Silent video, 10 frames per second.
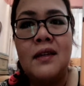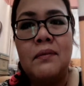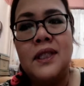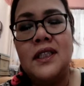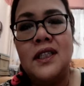
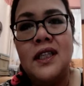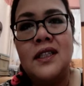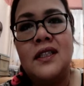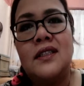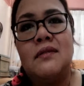basically
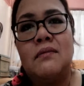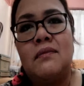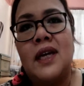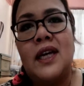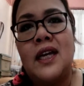this,
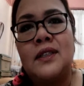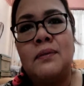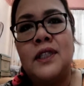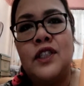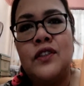my
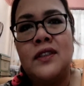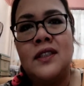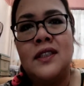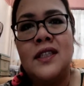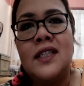husband
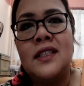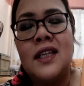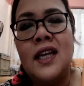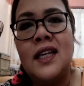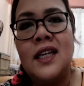uses this
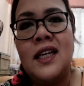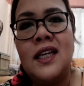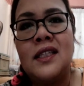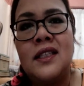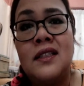and
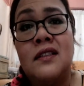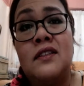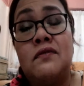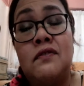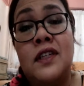he says
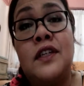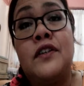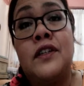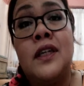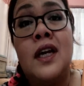it's really
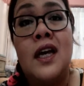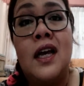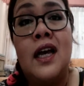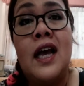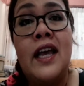good.
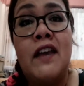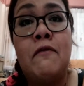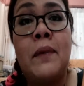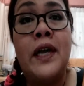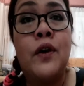I have
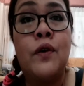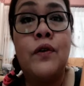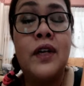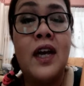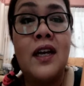my own.